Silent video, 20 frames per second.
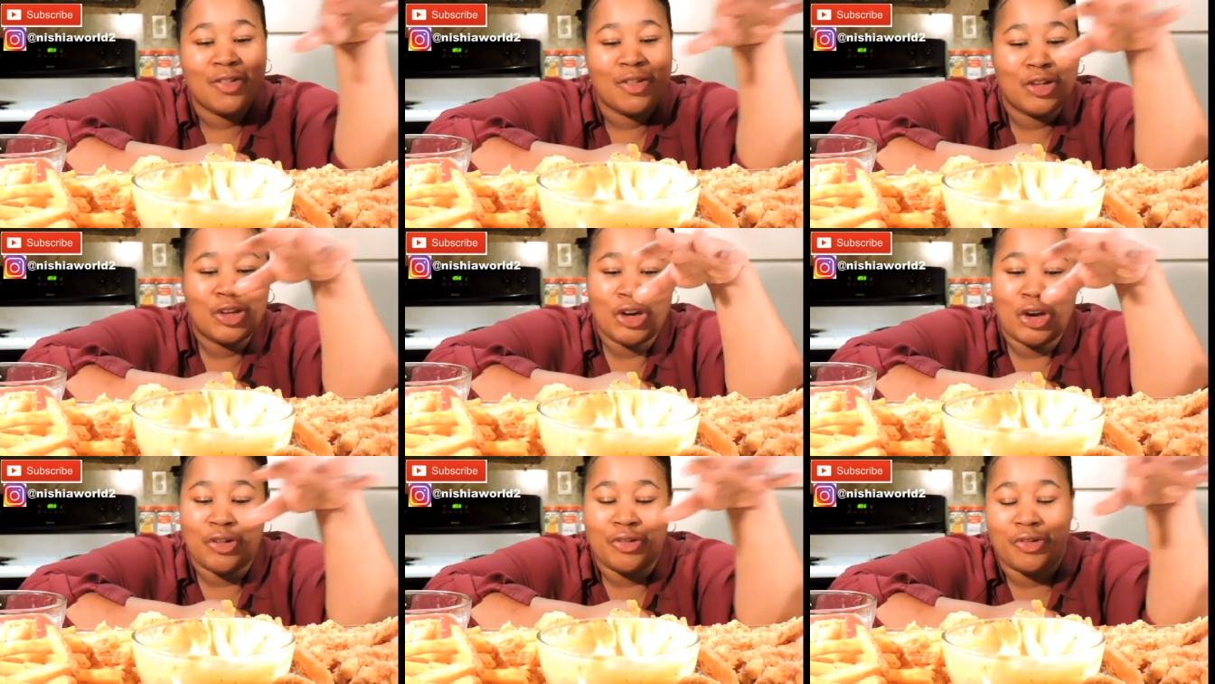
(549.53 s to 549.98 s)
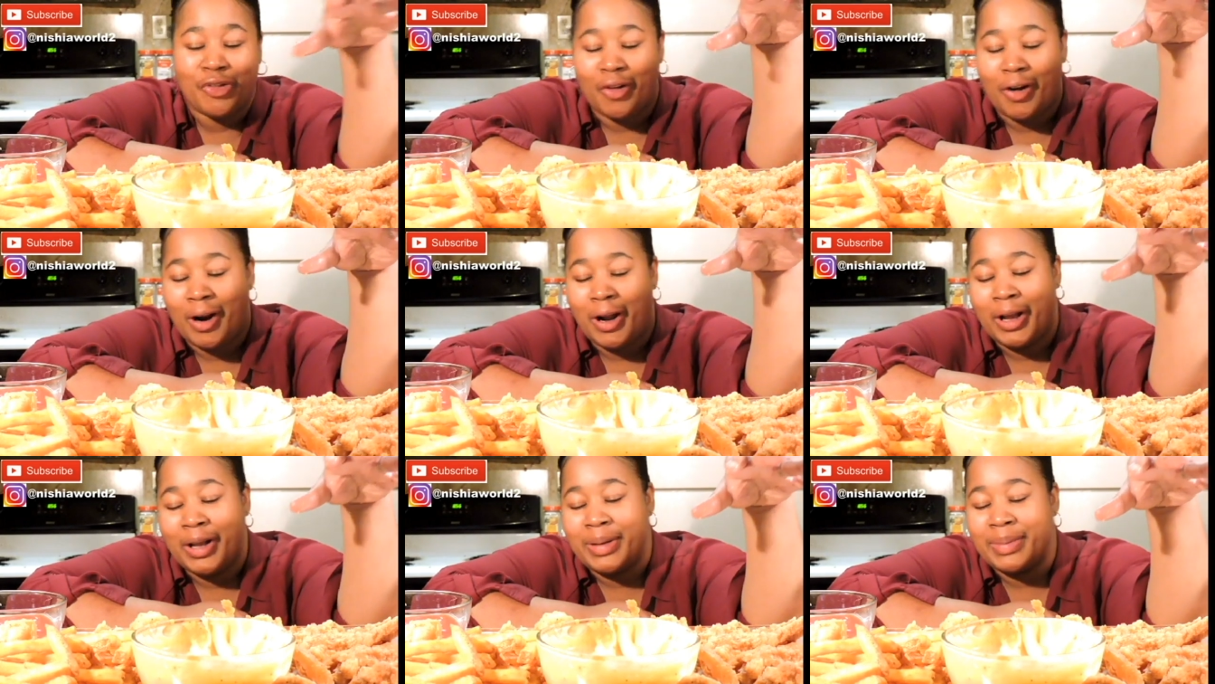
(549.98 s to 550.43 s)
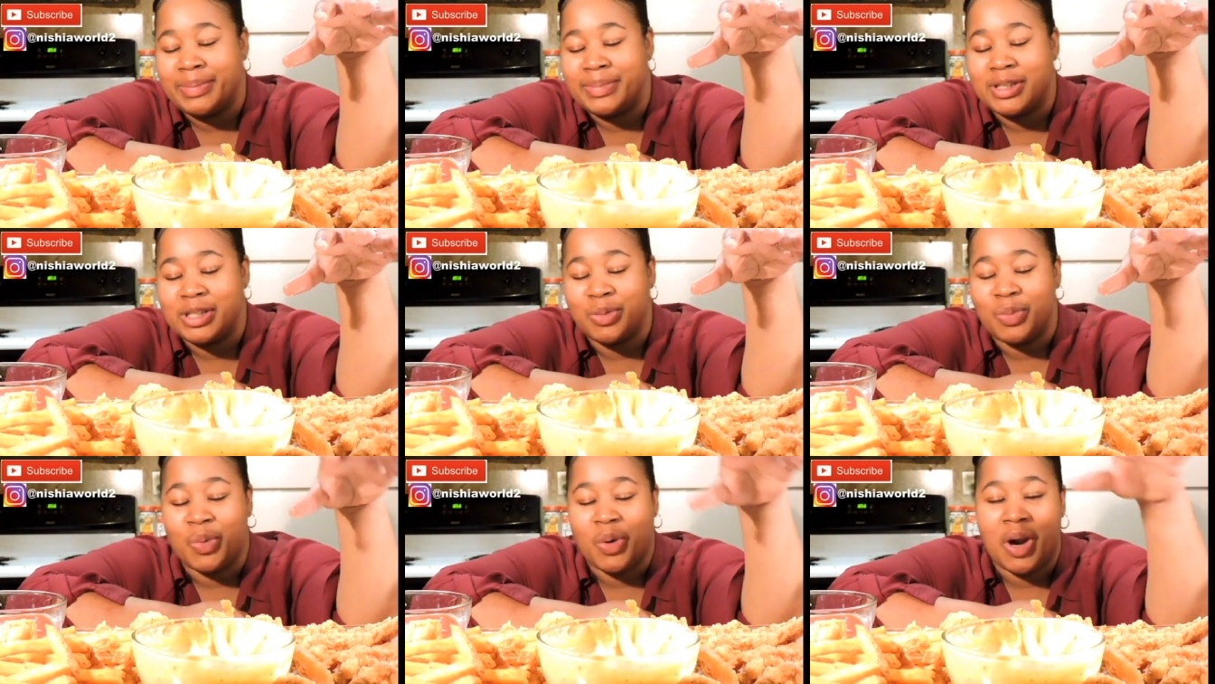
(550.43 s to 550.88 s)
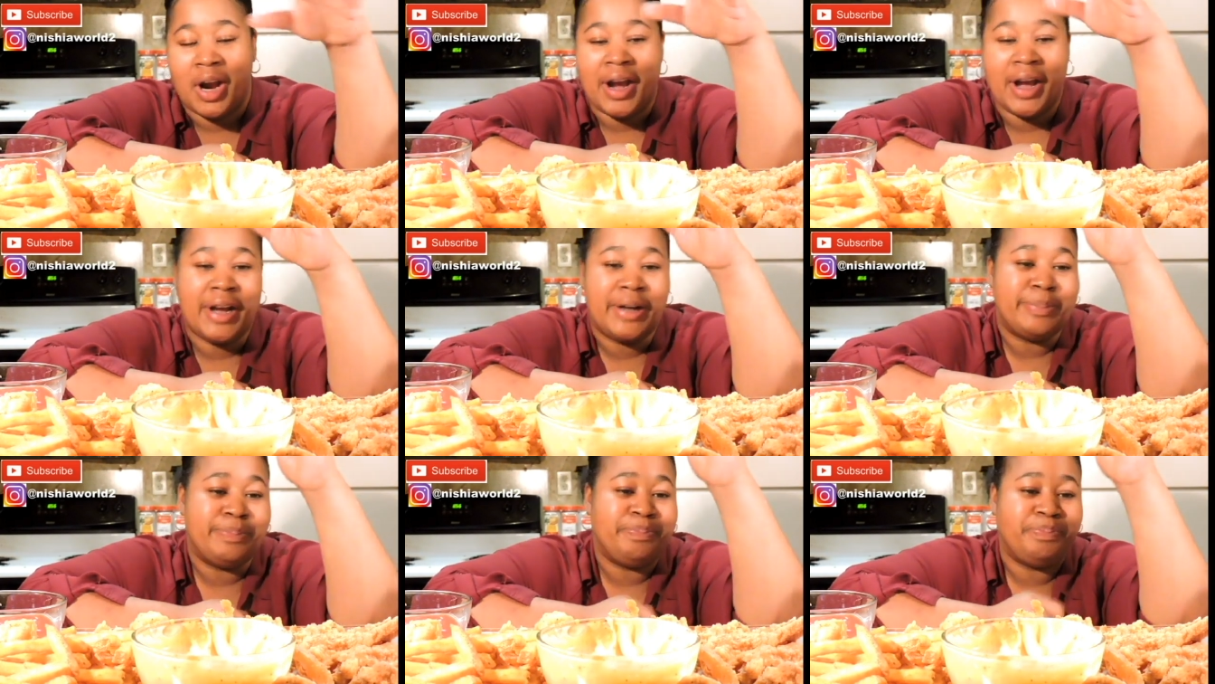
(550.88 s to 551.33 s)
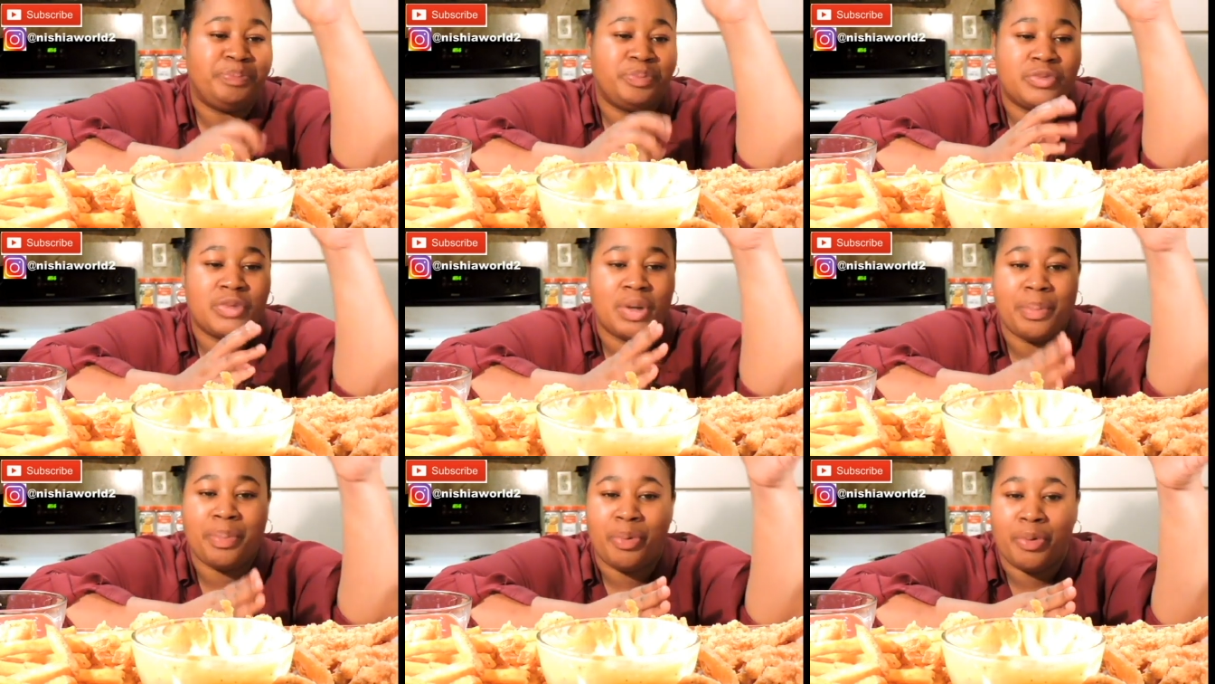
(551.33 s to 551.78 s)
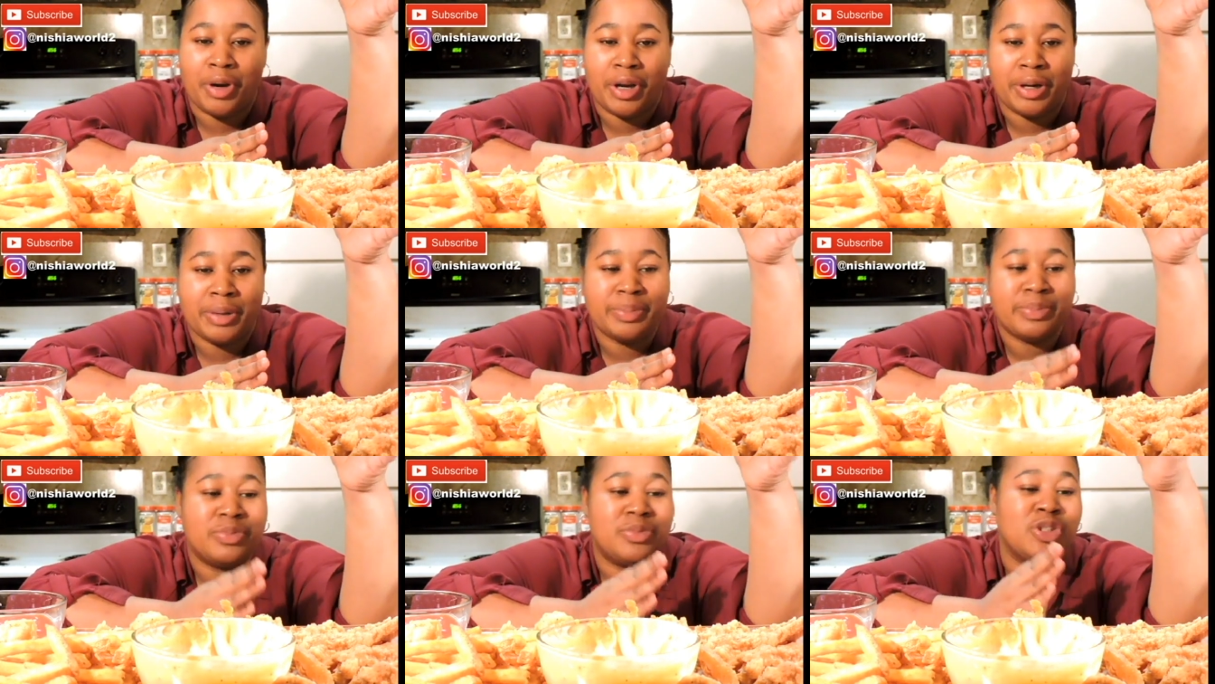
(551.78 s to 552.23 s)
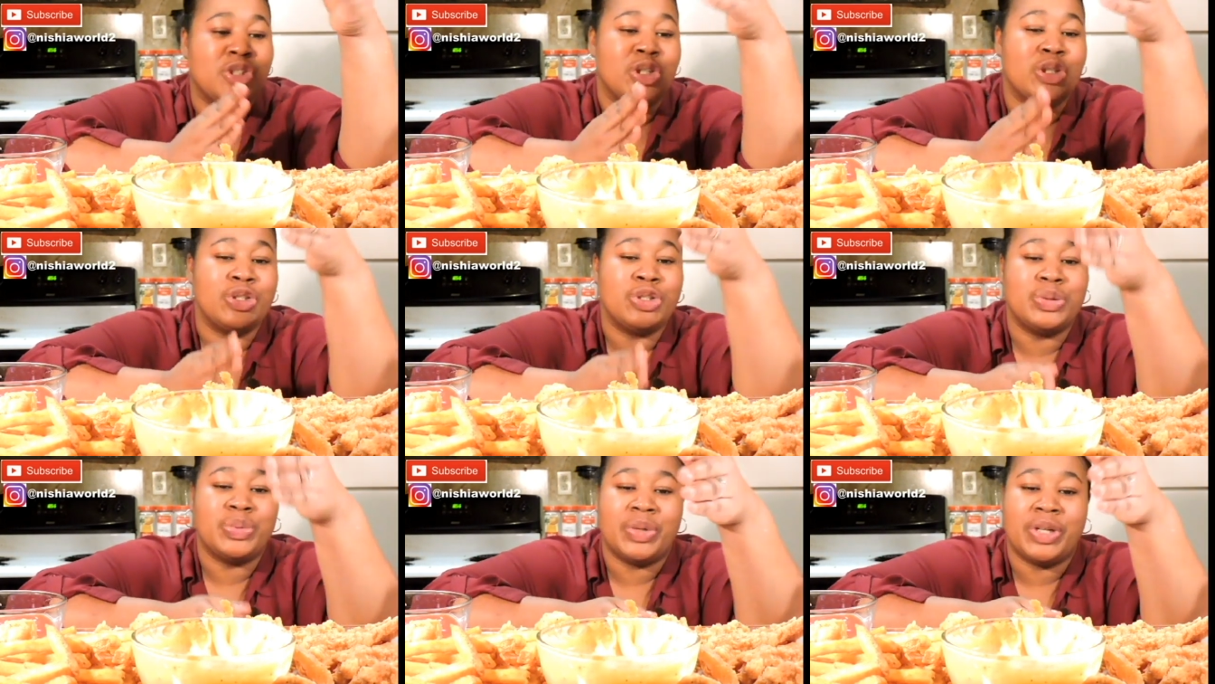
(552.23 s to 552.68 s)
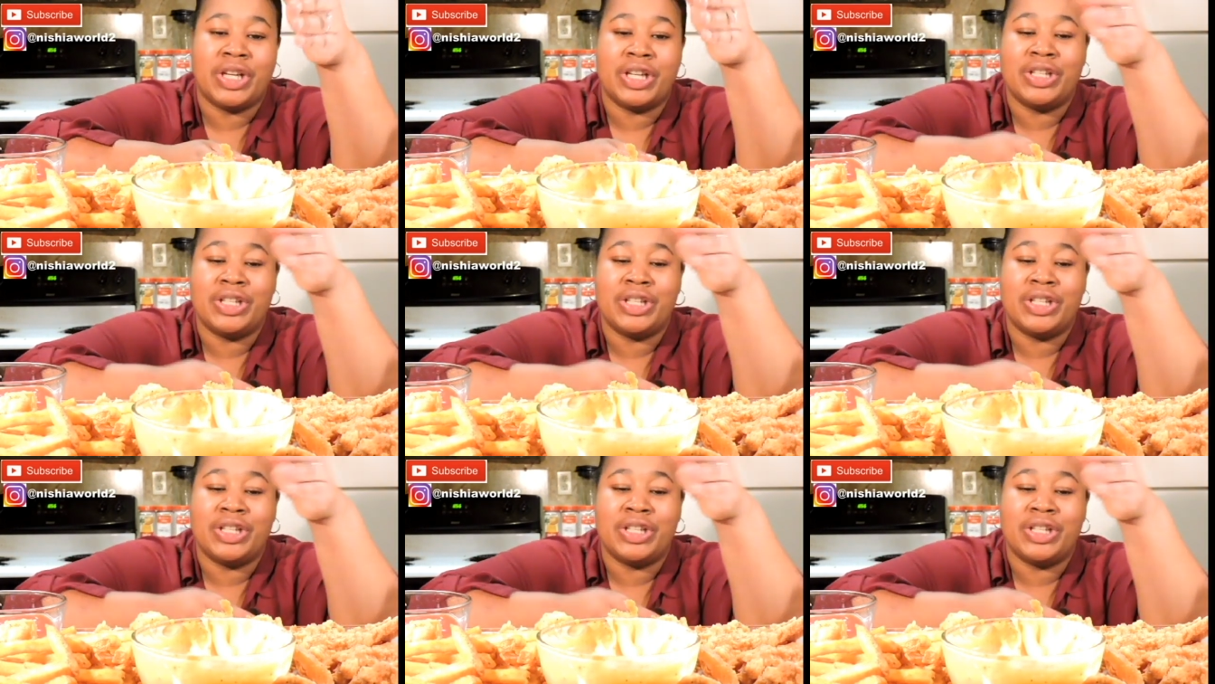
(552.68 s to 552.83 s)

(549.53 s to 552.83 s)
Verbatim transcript: you know, frames where I prep, showed you what I